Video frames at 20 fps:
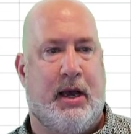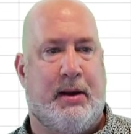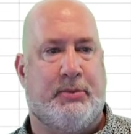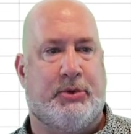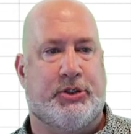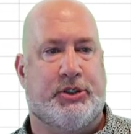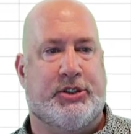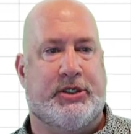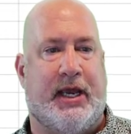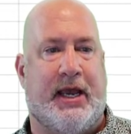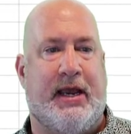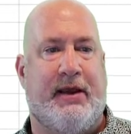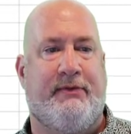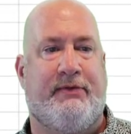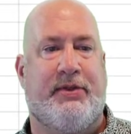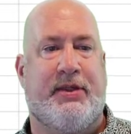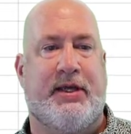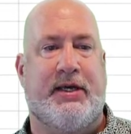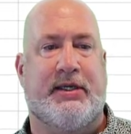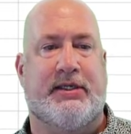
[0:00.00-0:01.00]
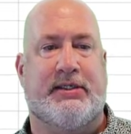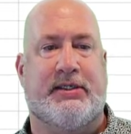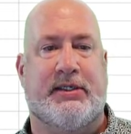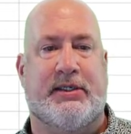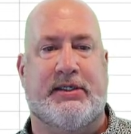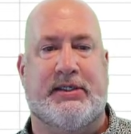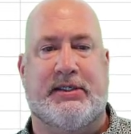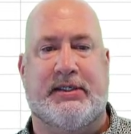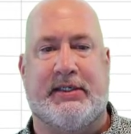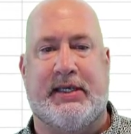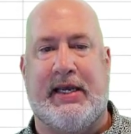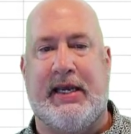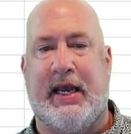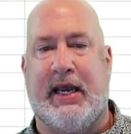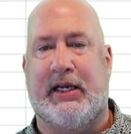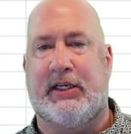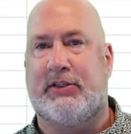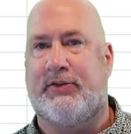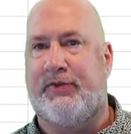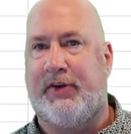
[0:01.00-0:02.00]
I'm going to save this
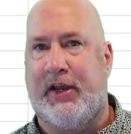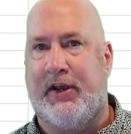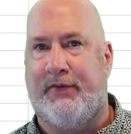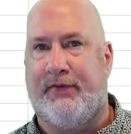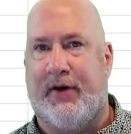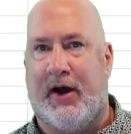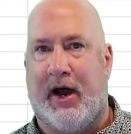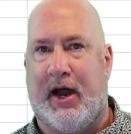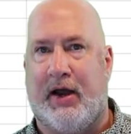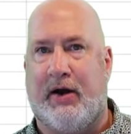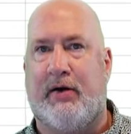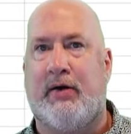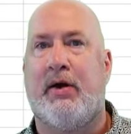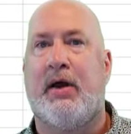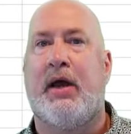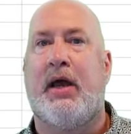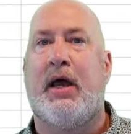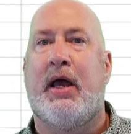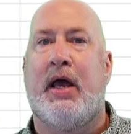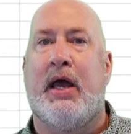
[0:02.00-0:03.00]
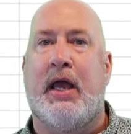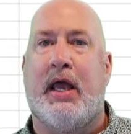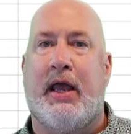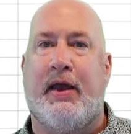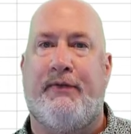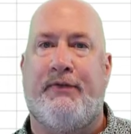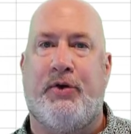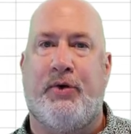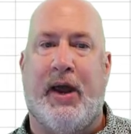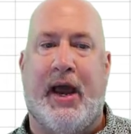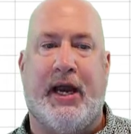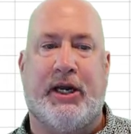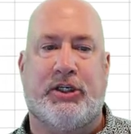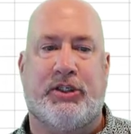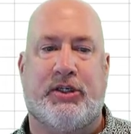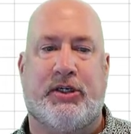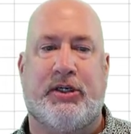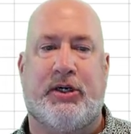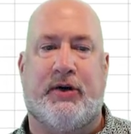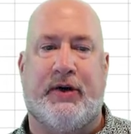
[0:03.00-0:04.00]
CSV file. If you
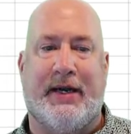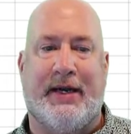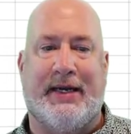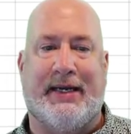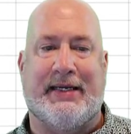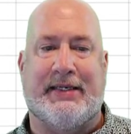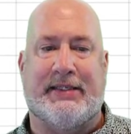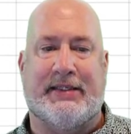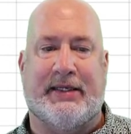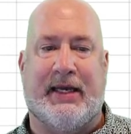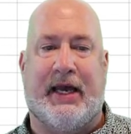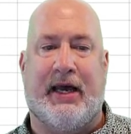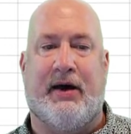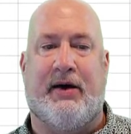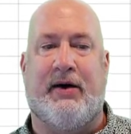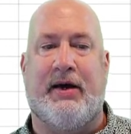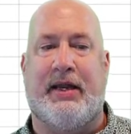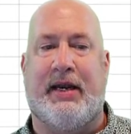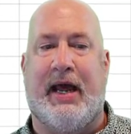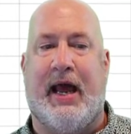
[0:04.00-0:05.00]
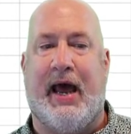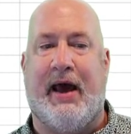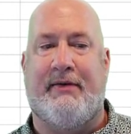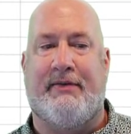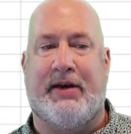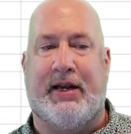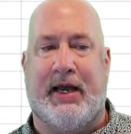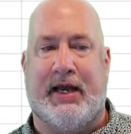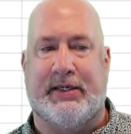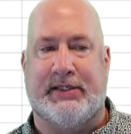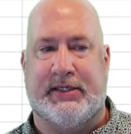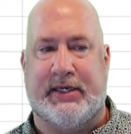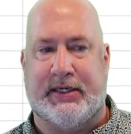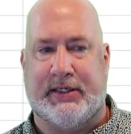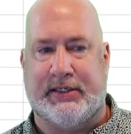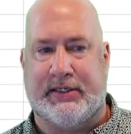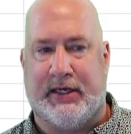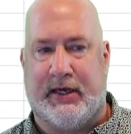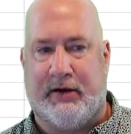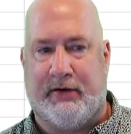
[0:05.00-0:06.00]
actually are in Excel and have it as an
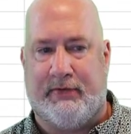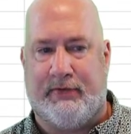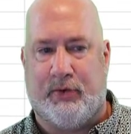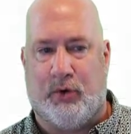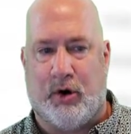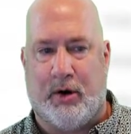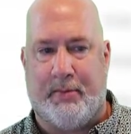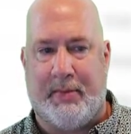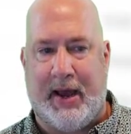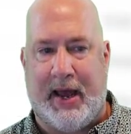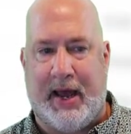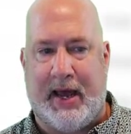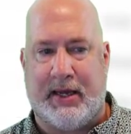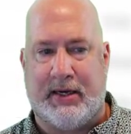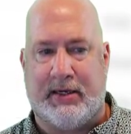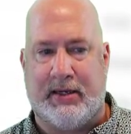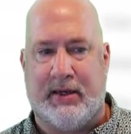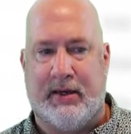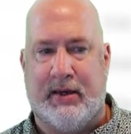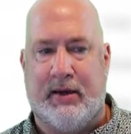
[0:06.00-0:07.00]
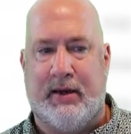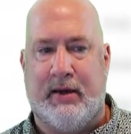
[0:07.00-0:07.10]
Excel format,